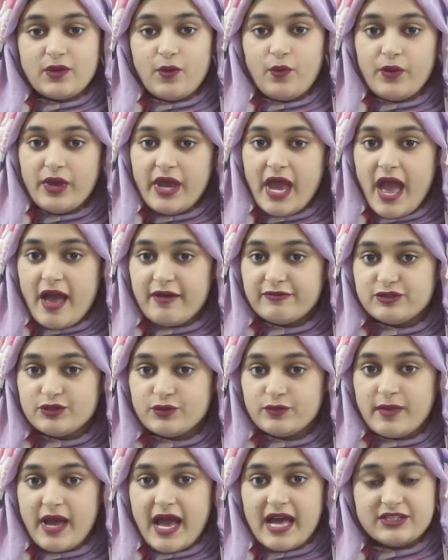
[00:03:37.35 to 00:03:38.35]
we have
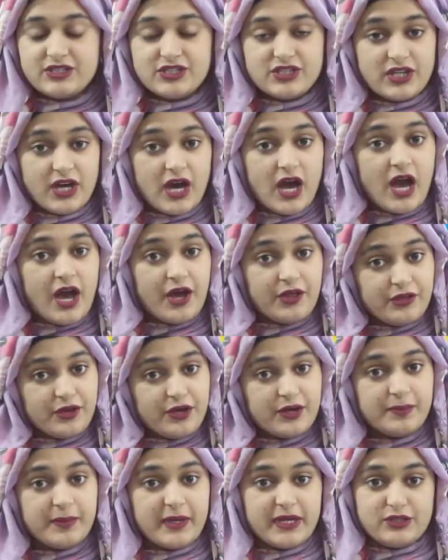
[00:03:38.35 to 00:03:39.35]
to match the
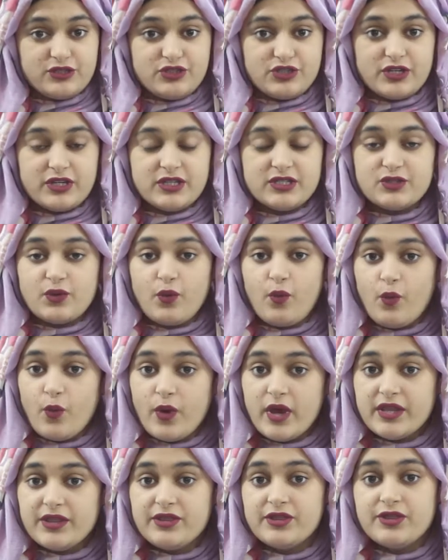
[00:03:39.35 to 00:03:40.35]
other pictures
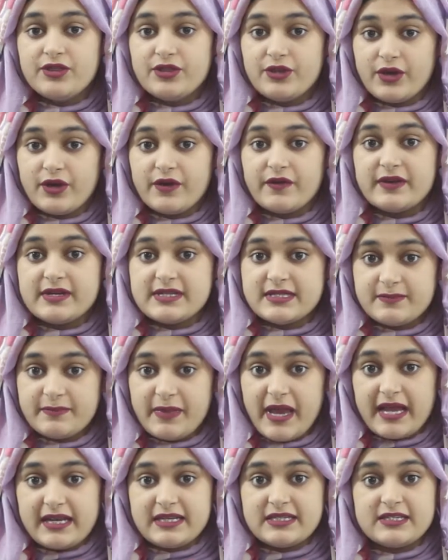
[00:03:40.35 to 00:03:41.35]
with their
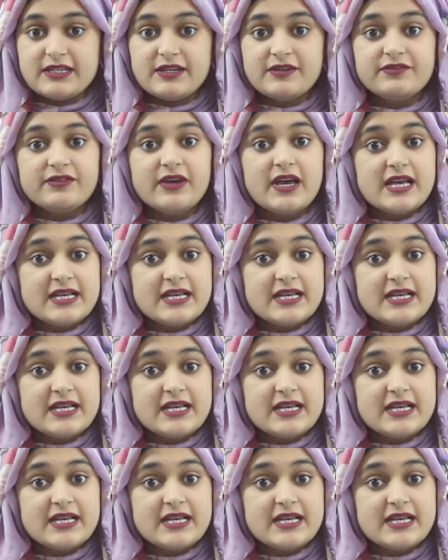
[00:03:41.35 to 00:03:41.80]
respective